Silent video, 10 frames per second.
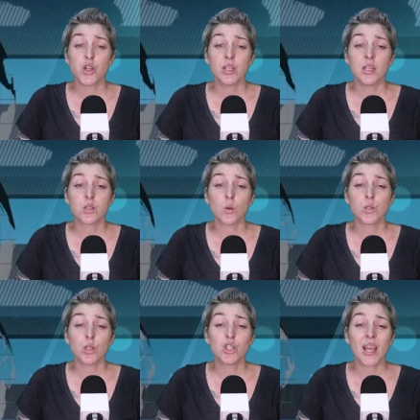Journalists
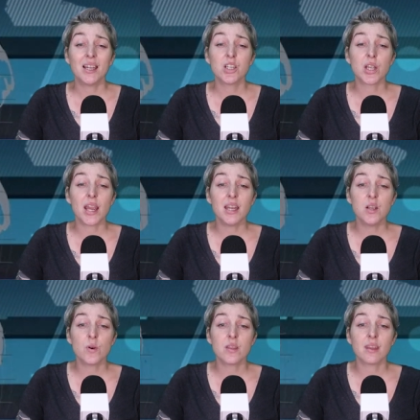also challenged
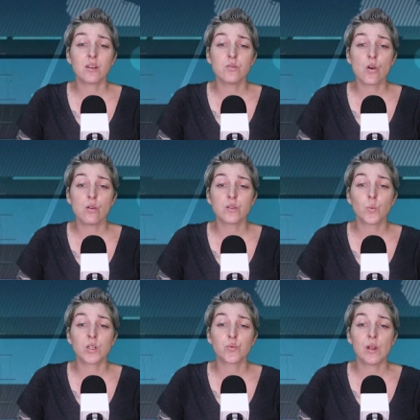anyone that knows
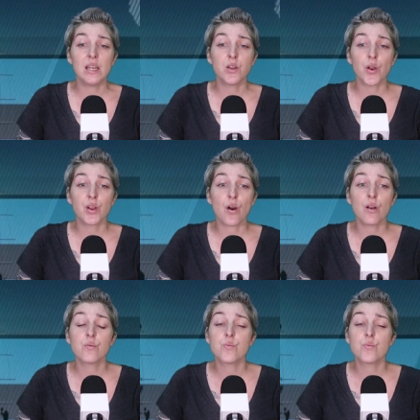what's really going on